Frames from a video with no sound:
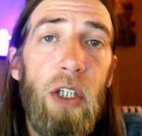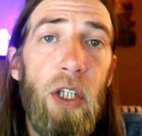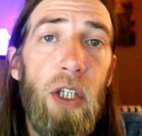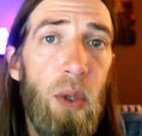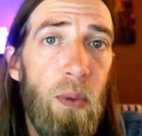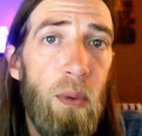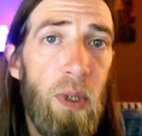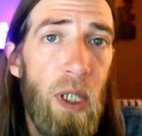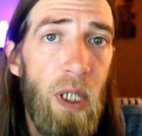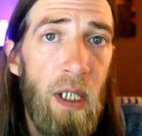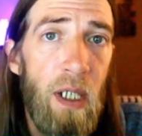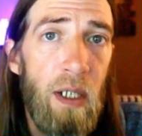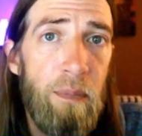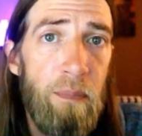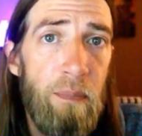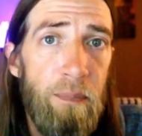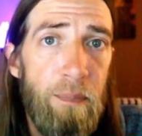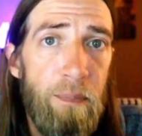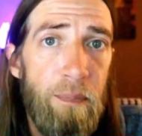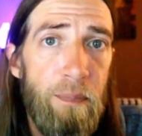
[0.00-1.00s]

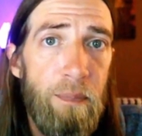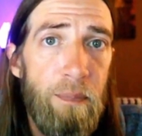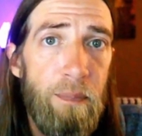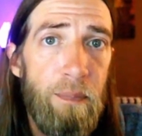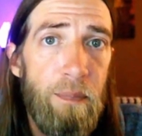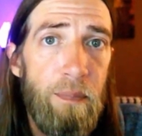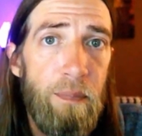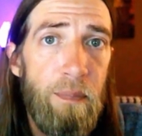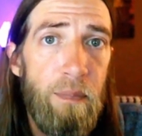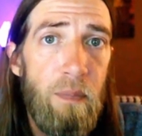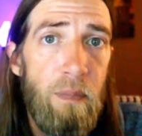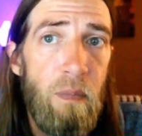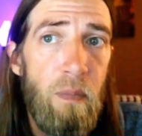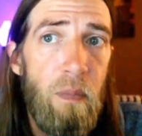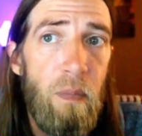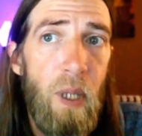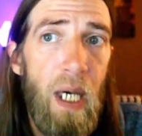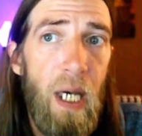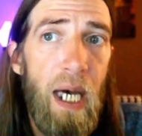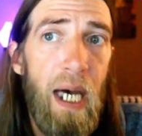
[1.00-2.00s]
QAnon
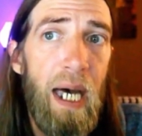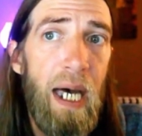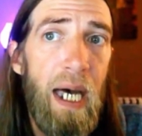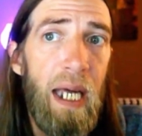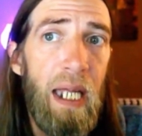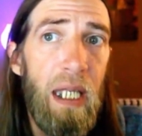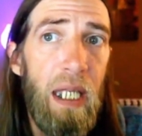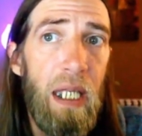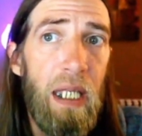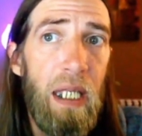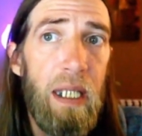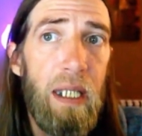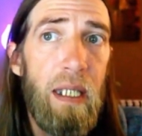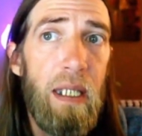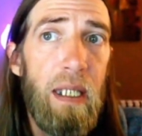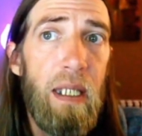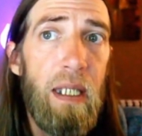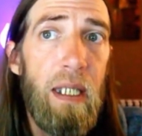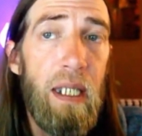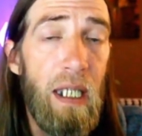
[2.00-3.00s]
and
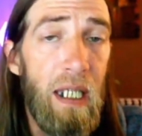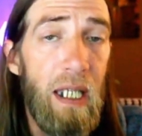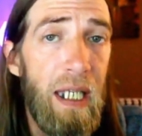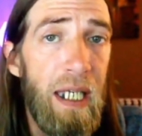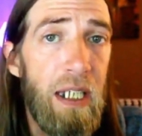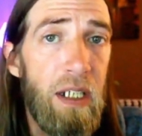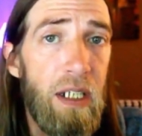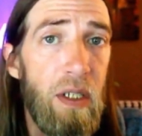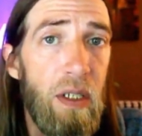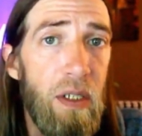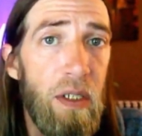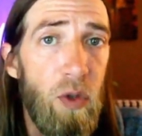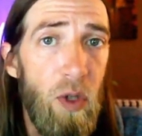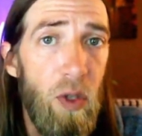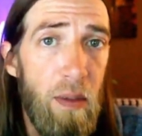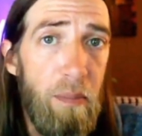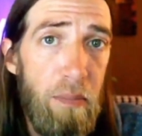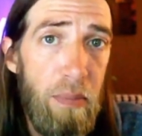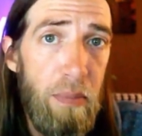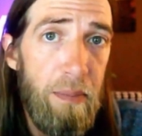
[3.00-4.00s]
the election of
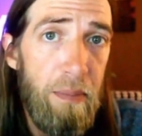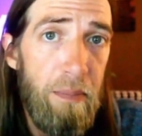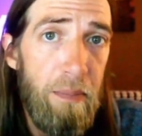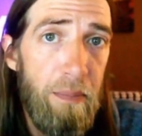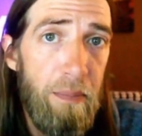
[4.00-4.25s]
Trump.